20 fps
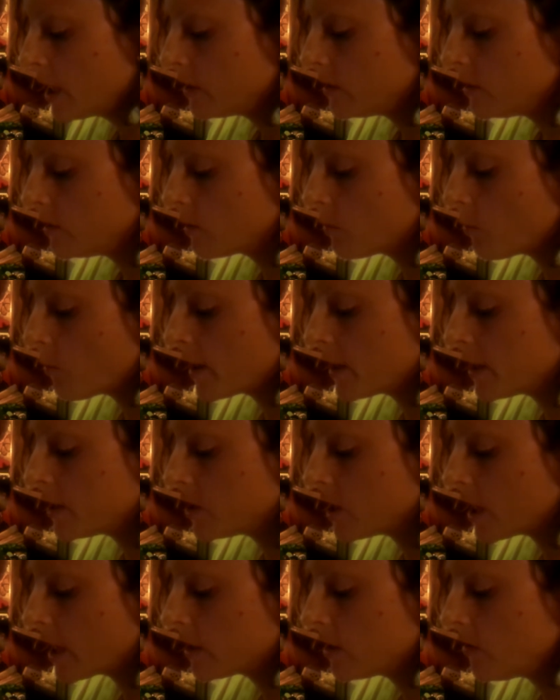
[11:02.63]
you'll want to
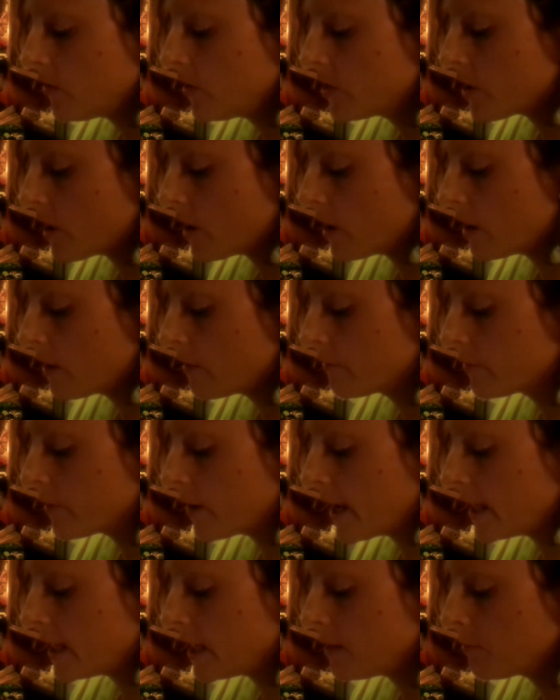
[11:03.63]
check your chart for
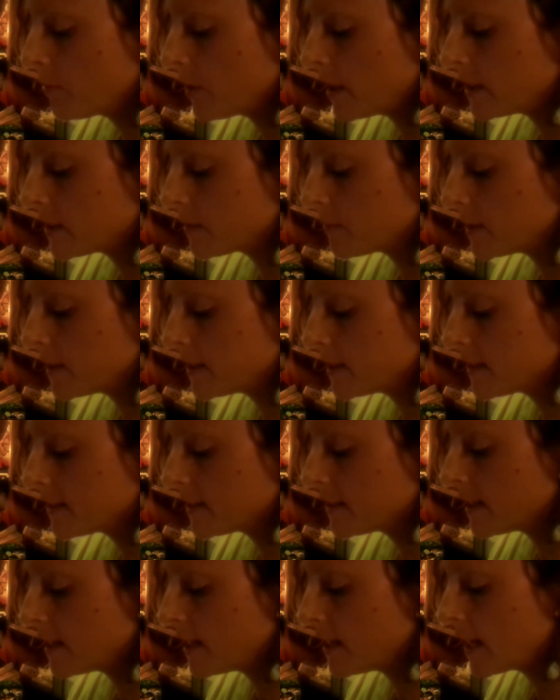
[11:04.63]
any placements
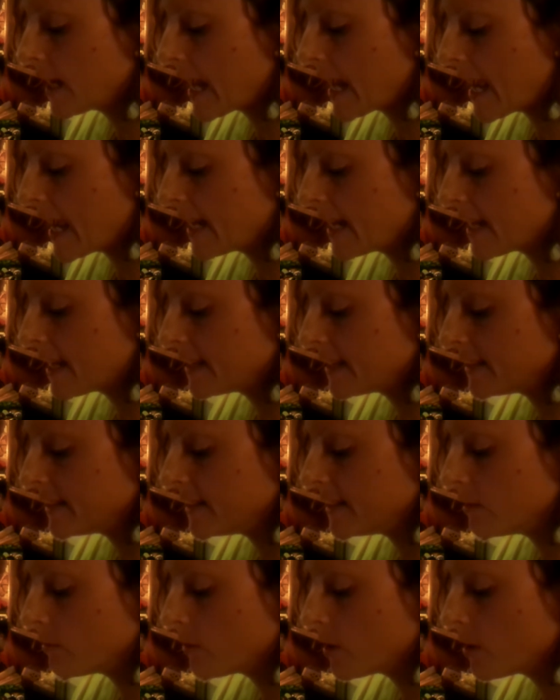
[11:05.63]
sitting at
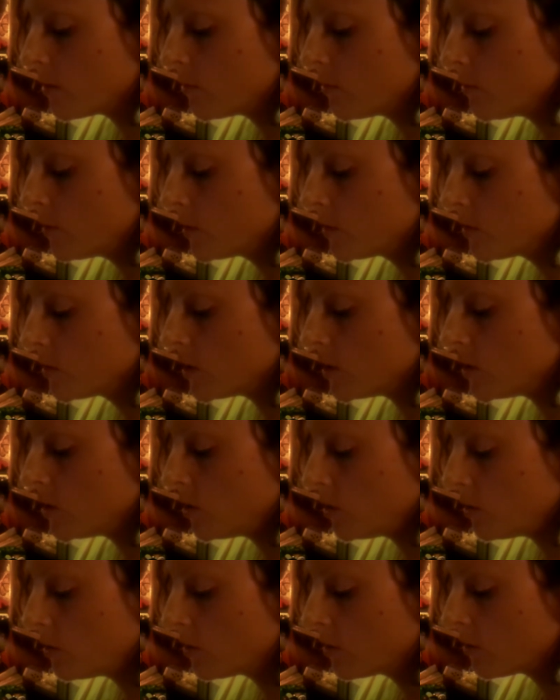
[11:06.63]
0 to
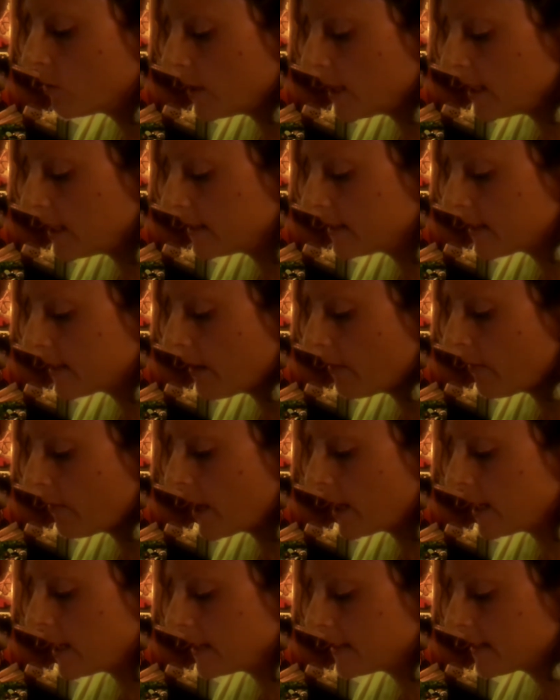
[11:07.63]
2 degrees of
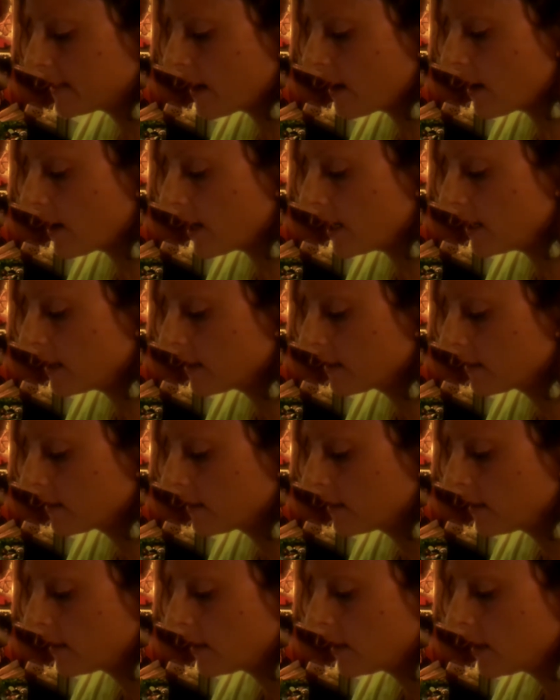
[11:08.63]
any sign,
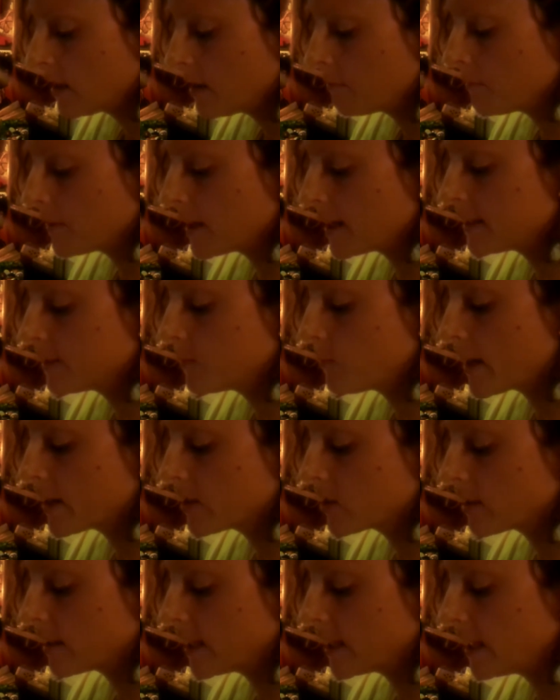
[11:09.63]
but
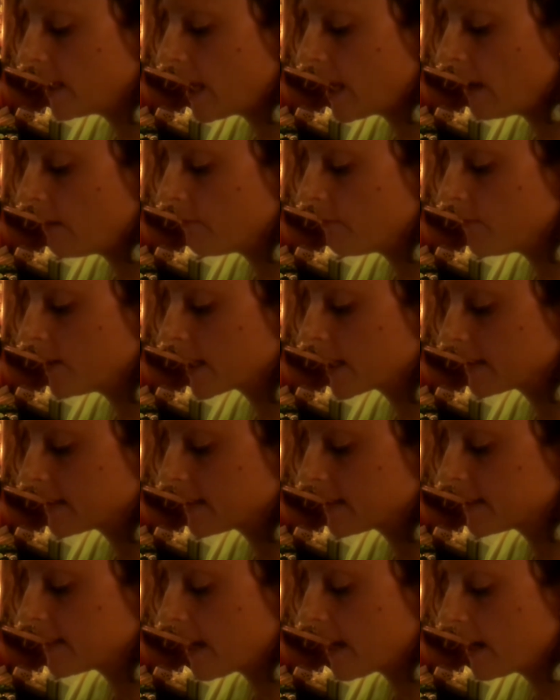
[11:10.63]
especially a
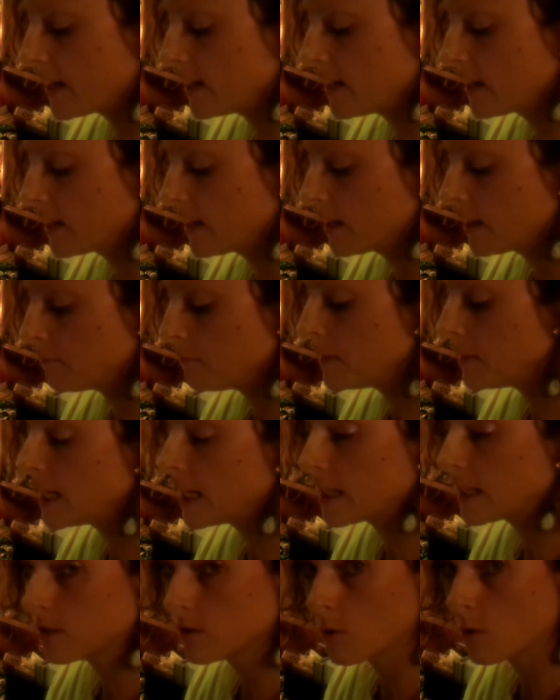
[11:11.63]
fixed sign,
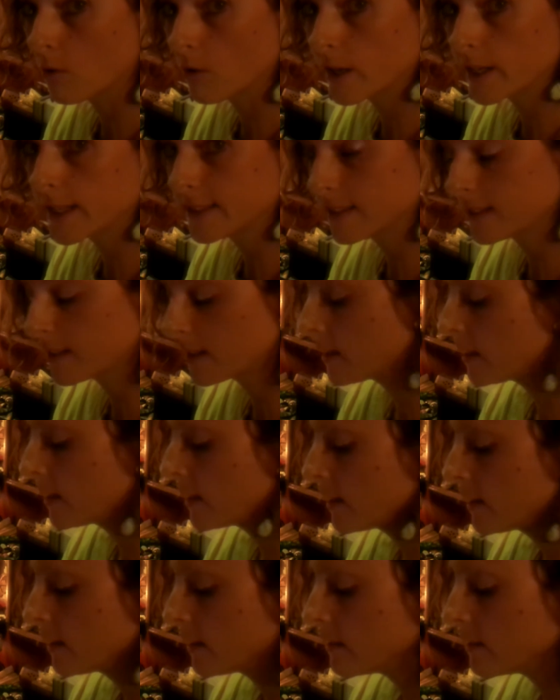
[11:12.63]
meaning Taurus,
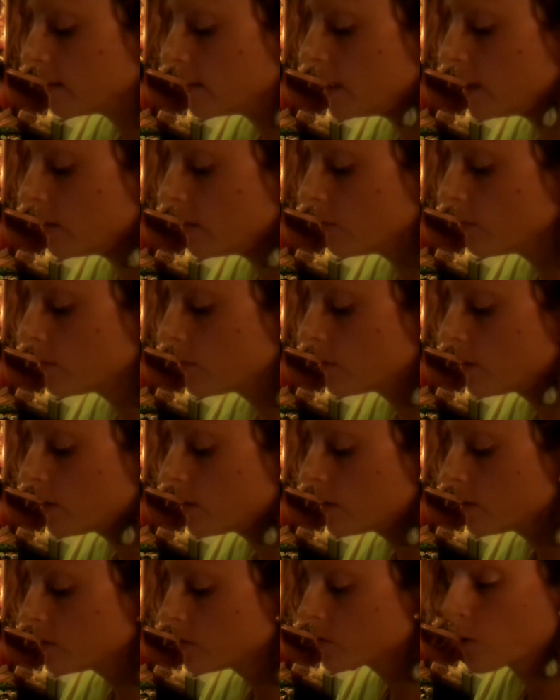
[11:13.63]
Leo,
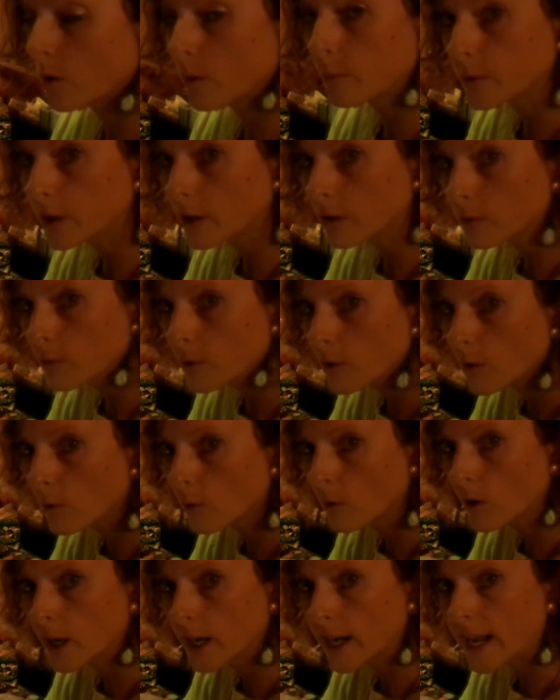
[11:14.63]
Scorpio,
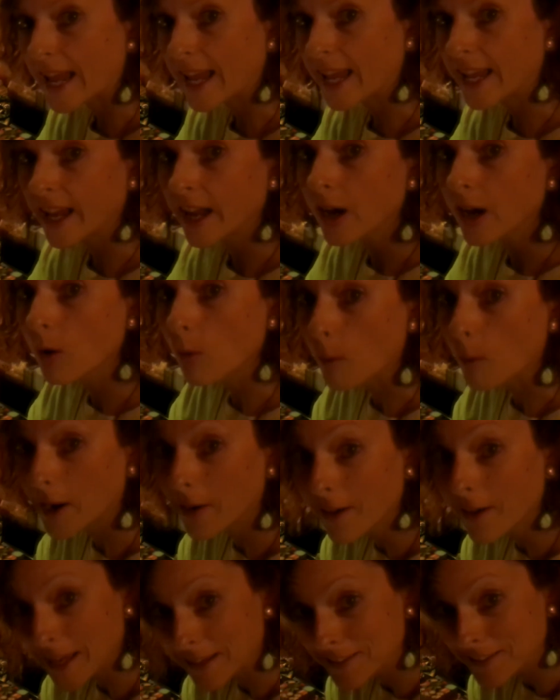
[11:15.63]
or
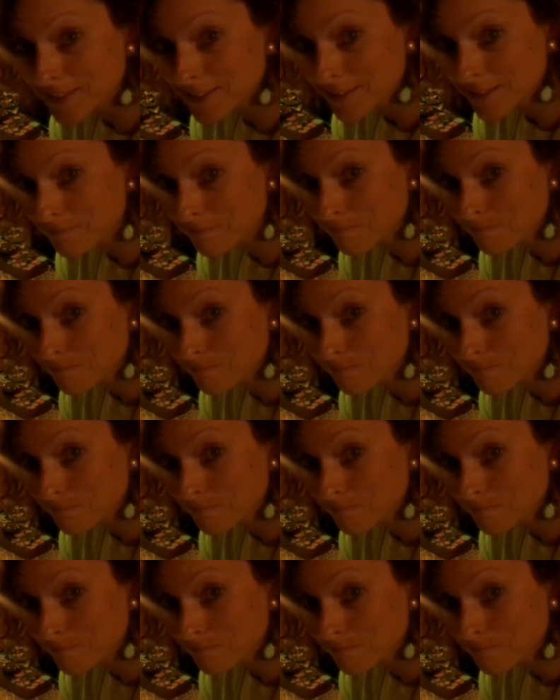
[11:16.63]
Aquarius.